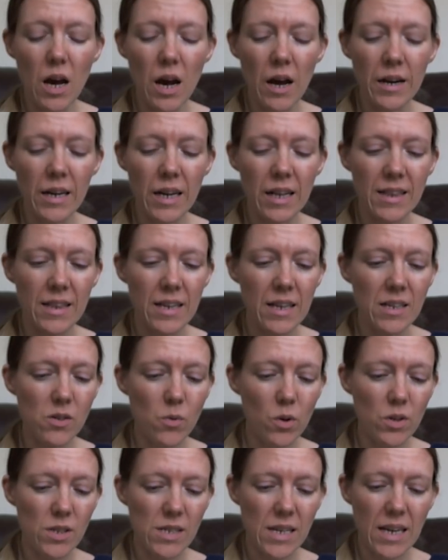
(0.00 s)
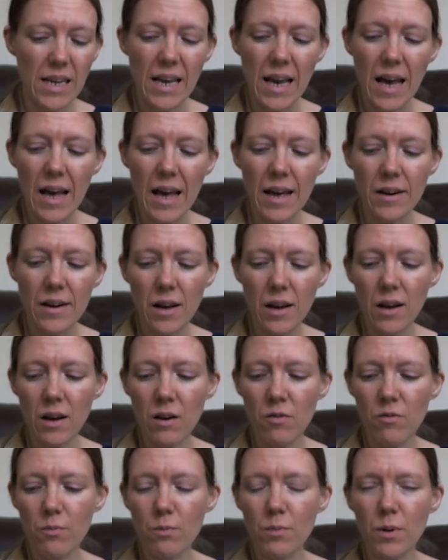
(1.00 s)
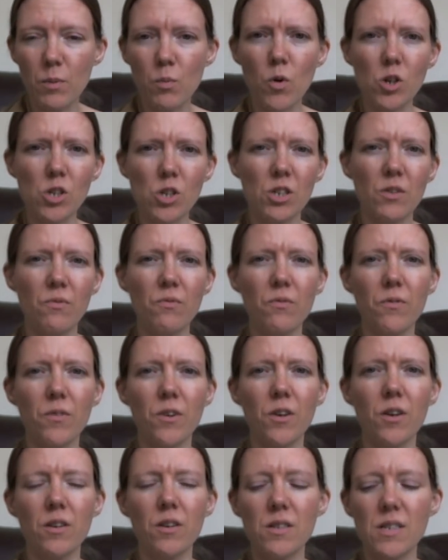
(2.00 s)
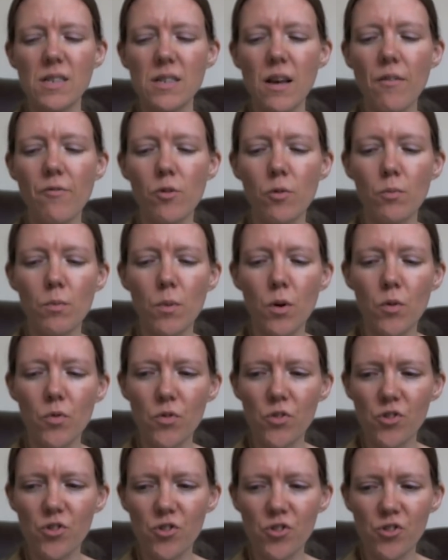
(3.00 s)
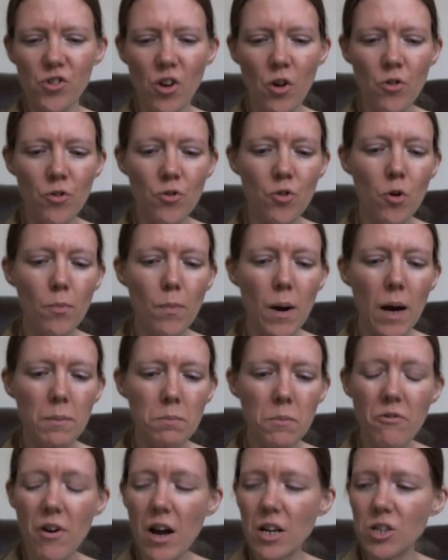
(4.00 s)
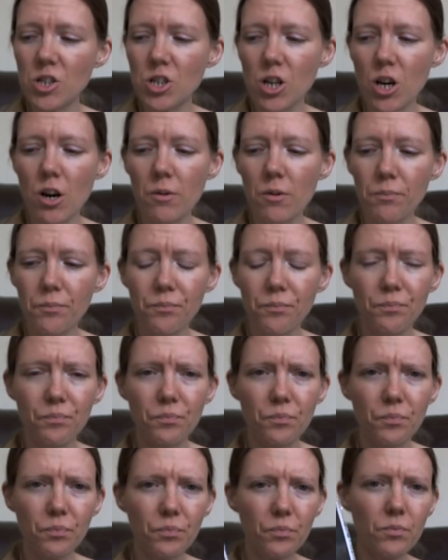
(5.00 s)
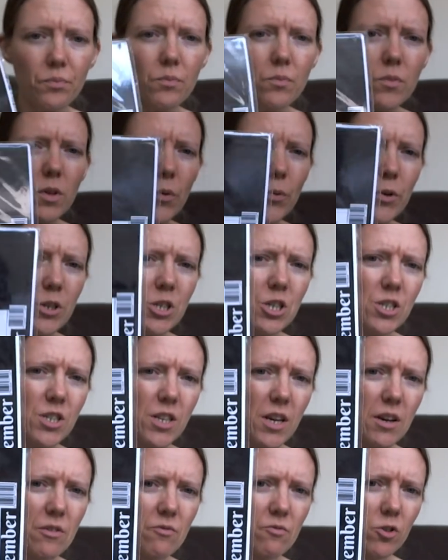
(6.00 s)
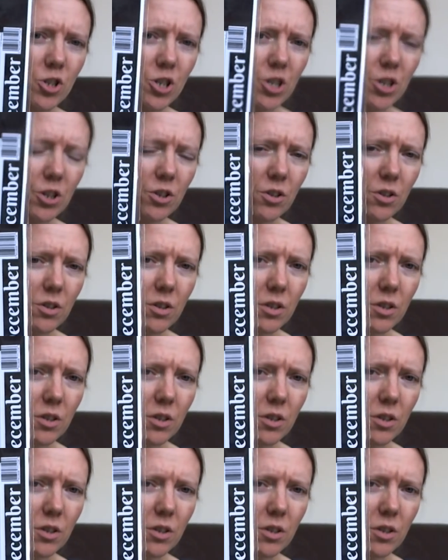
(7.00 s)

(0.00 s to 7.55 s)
and these are ones again I've been watching for several months. So they're all by Mirabilia, which is a Russian